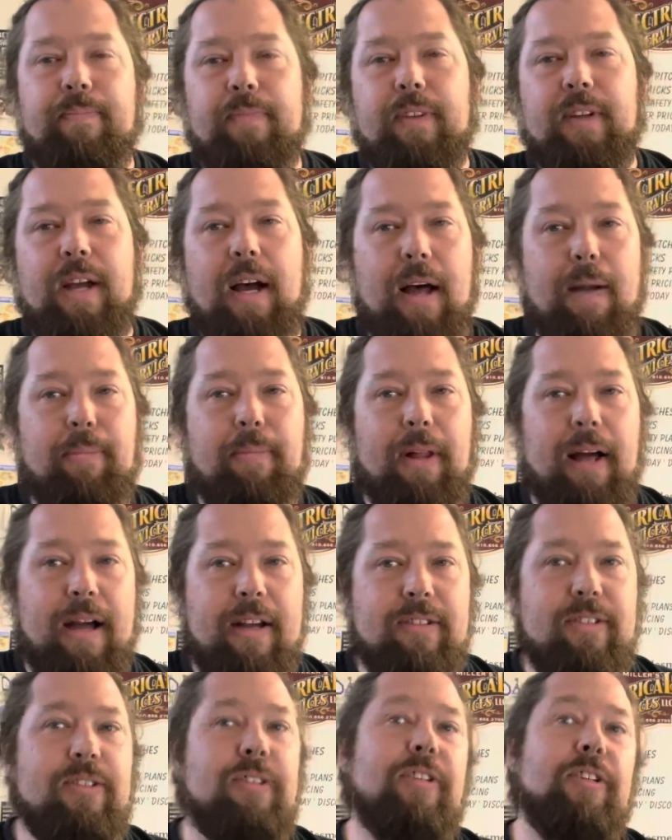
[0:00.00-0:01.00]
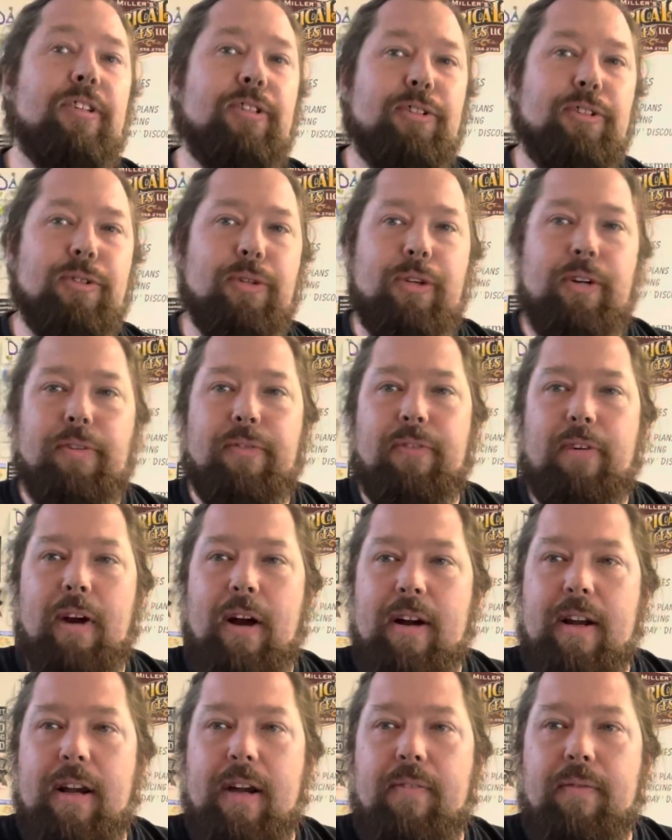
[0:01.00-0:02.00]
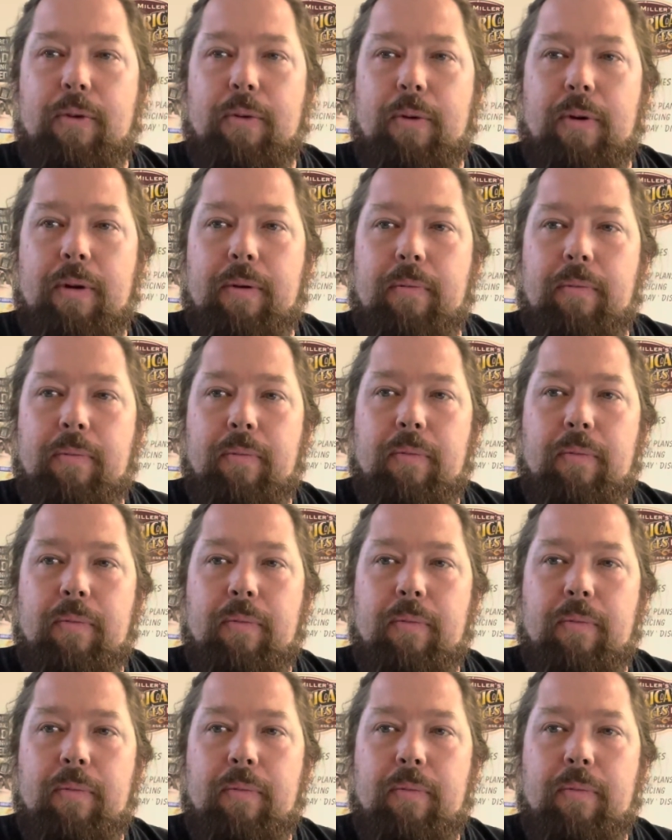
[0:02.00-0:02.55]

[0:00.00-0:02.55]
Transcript: God bless. Enjoy your Friday, everyone.